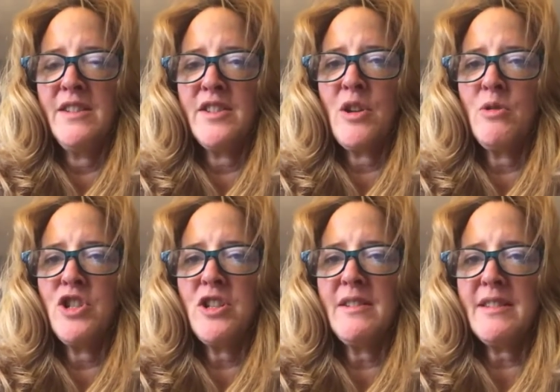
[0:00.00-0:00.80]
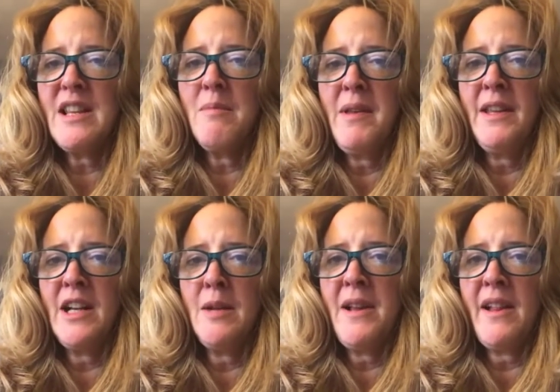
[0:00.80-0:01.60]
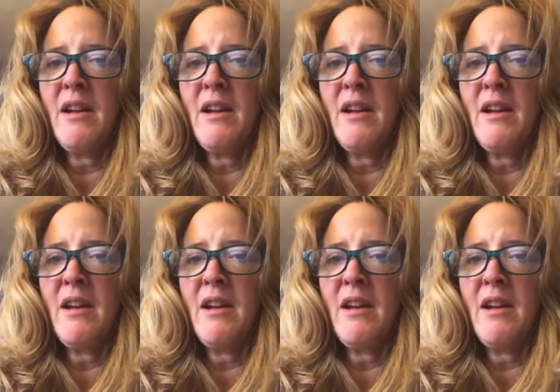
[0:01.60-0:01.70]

And so just the ability to be